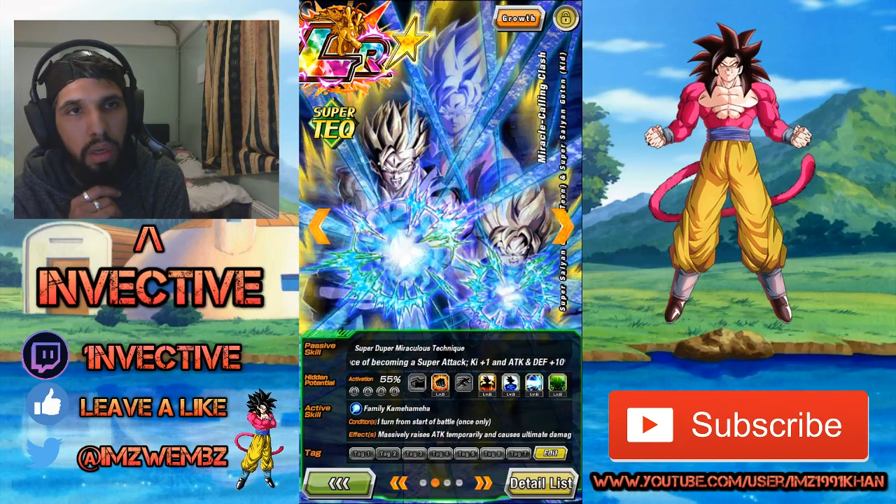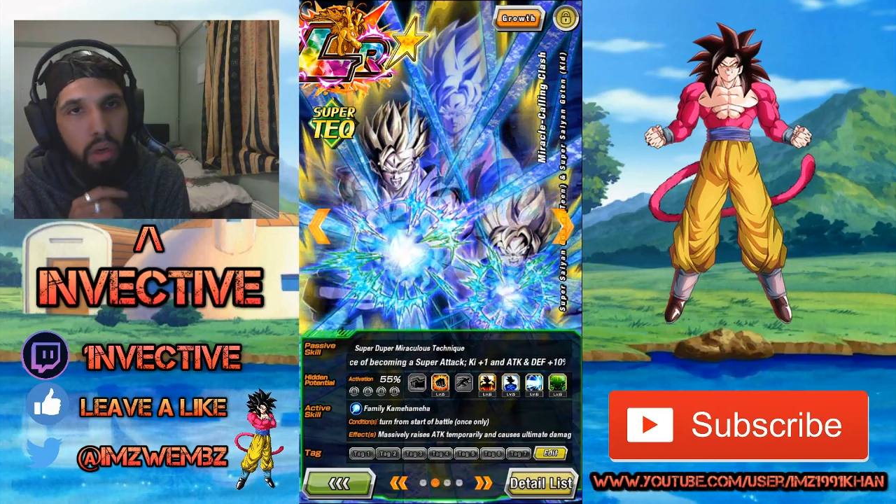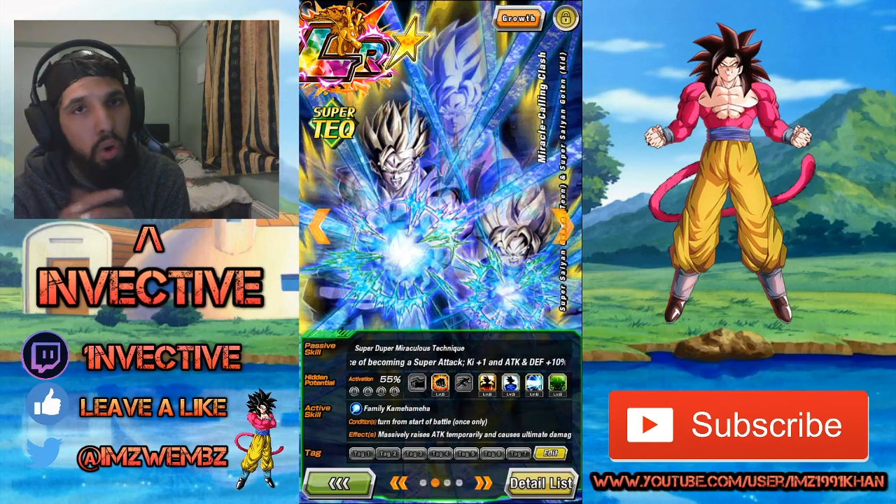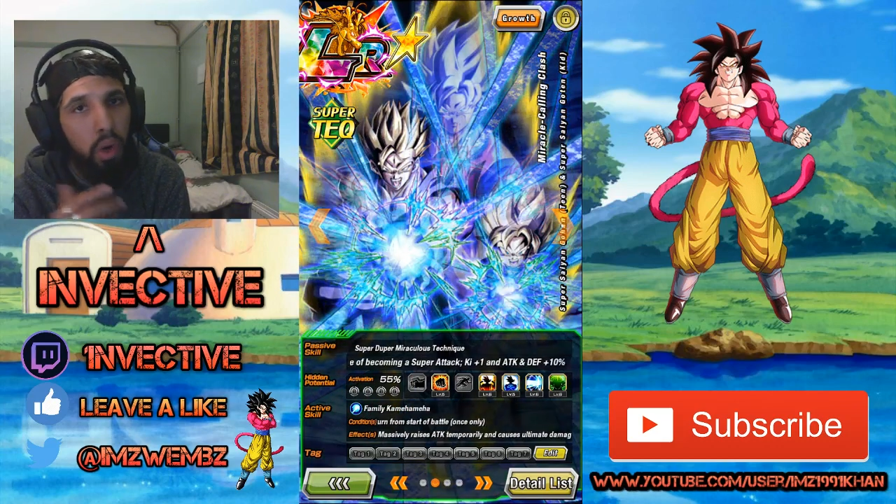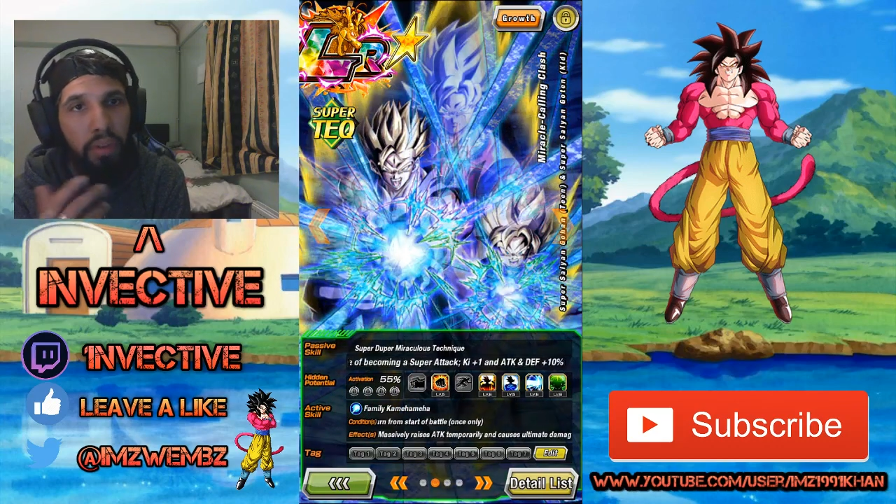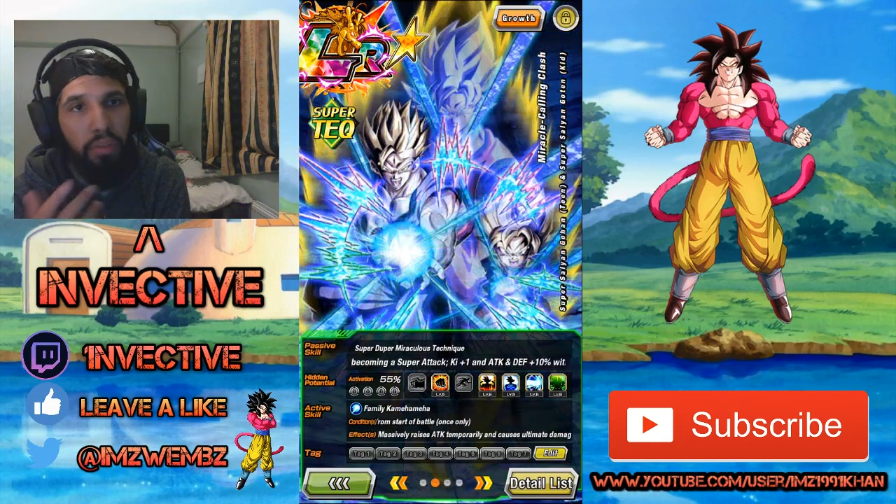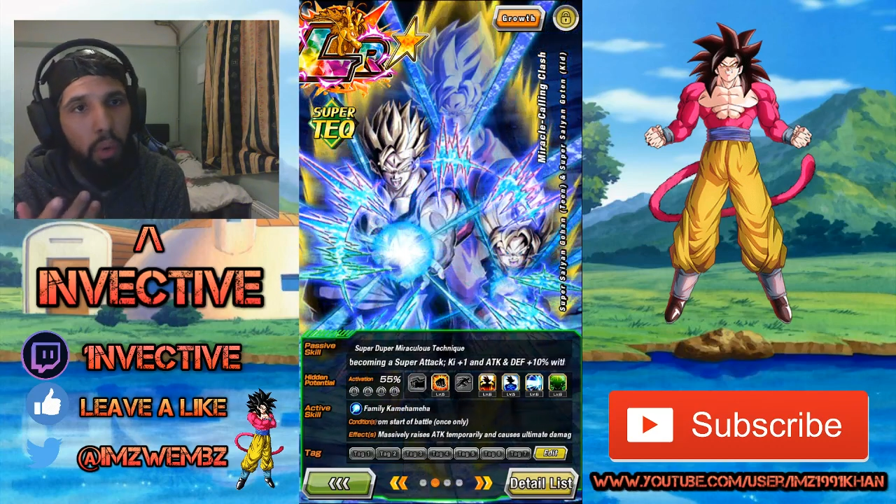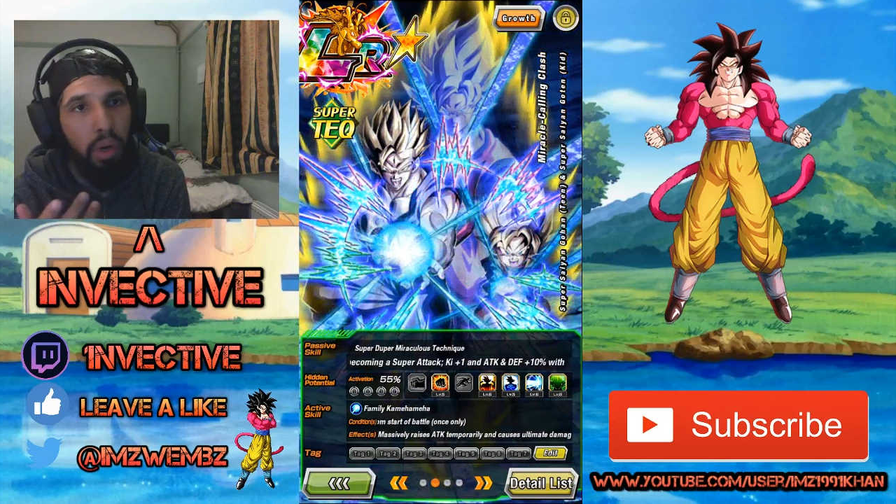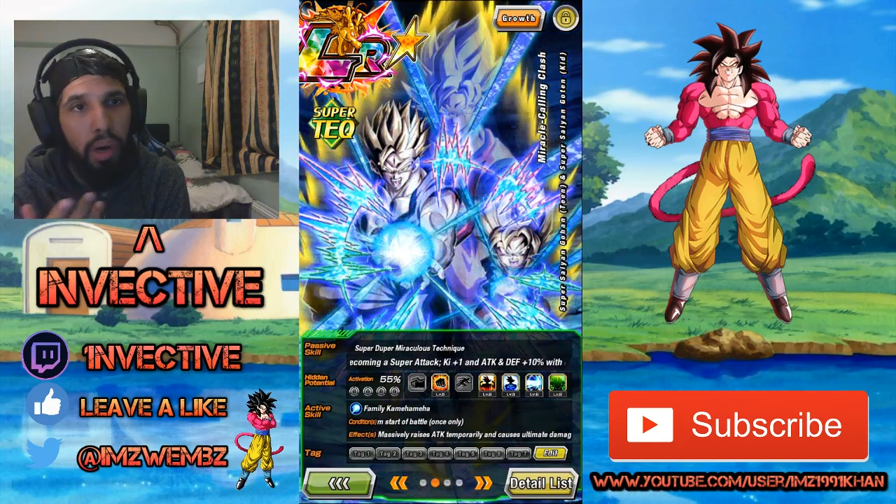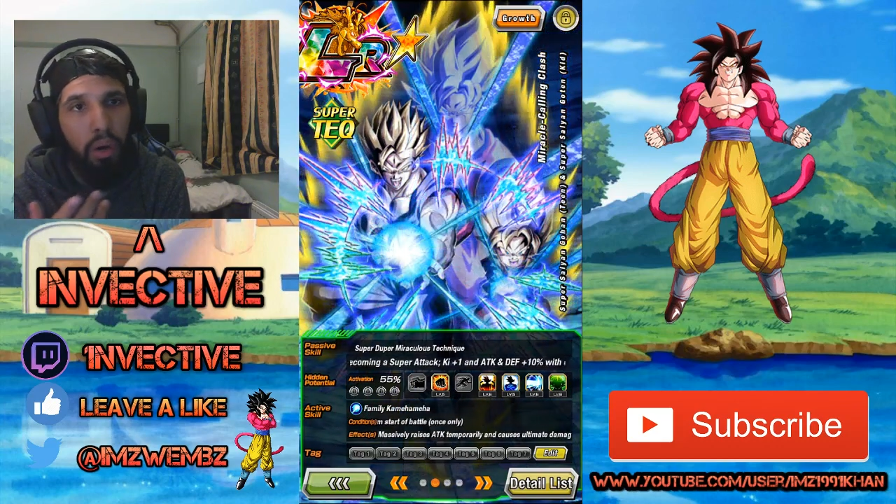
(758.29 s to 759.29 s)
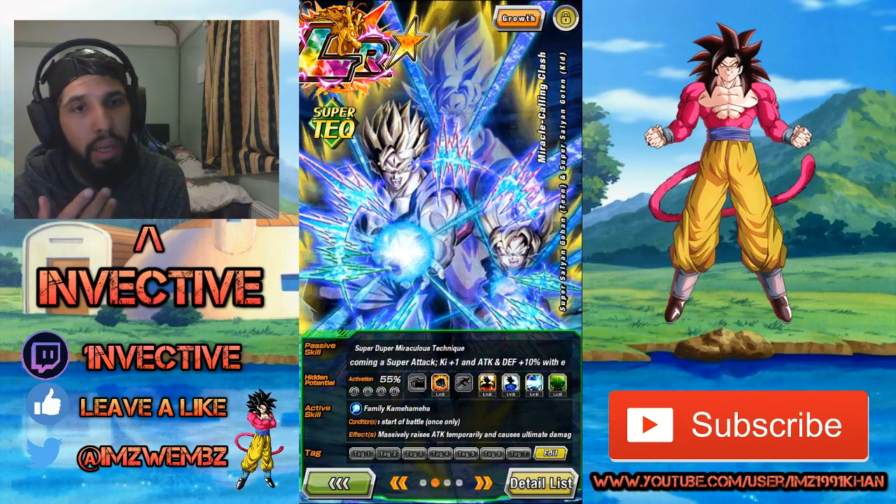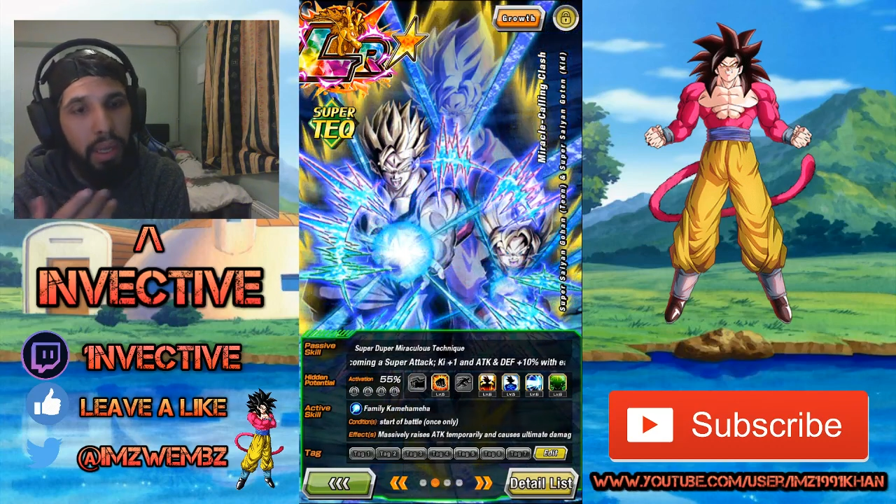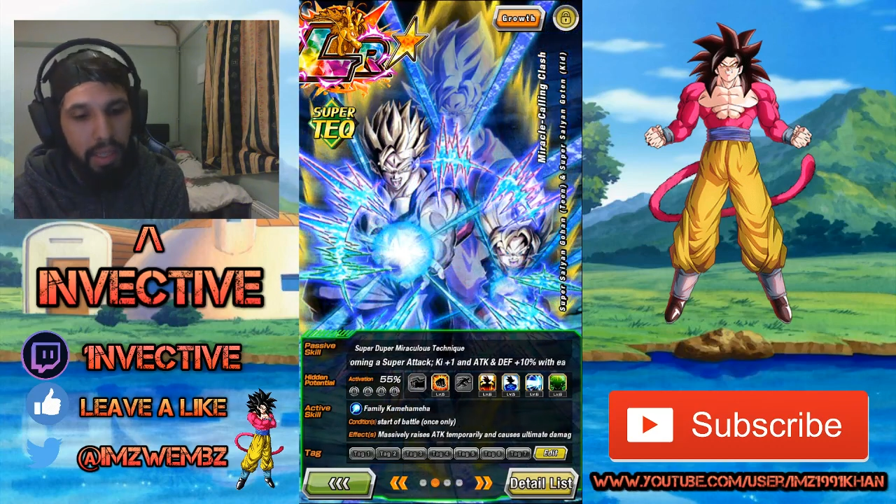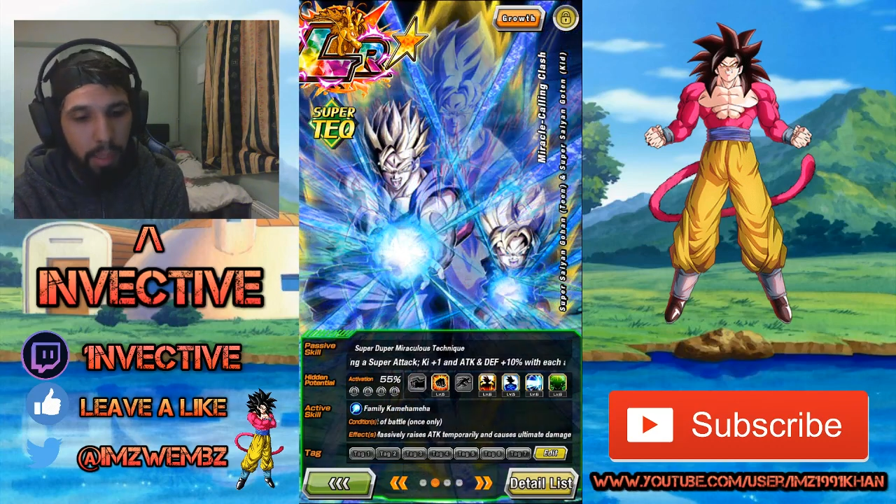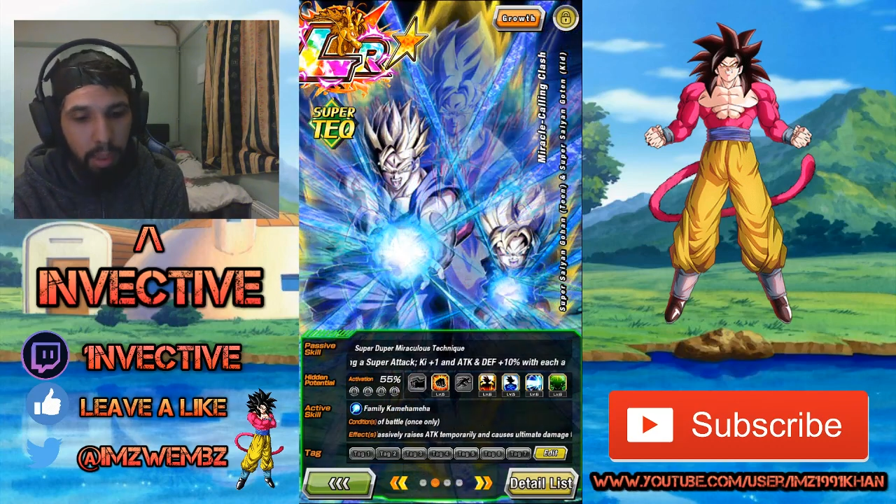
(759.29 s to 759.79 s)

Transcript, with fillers: Not everyone out here that